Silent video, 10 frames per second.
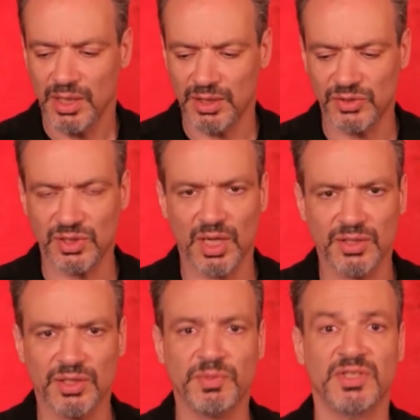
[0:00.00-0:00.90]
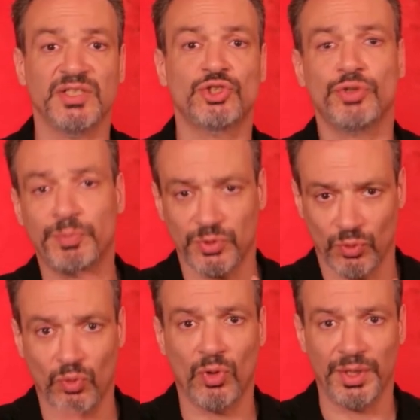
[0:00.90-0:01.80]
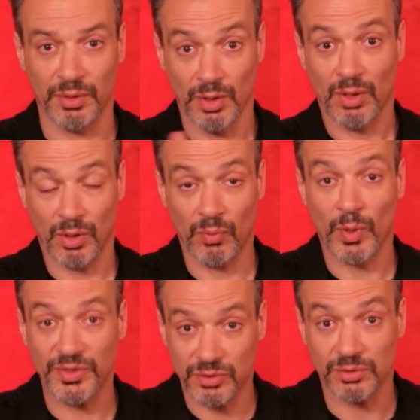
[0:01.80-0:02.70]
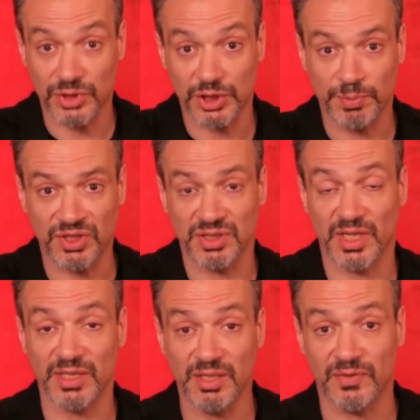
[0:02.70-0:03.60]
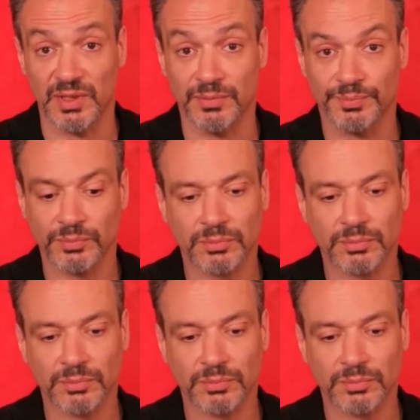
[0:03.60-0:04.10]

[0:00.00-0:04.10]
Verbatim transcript: is uh, something that's tripped on uh, when there's suspicious activity.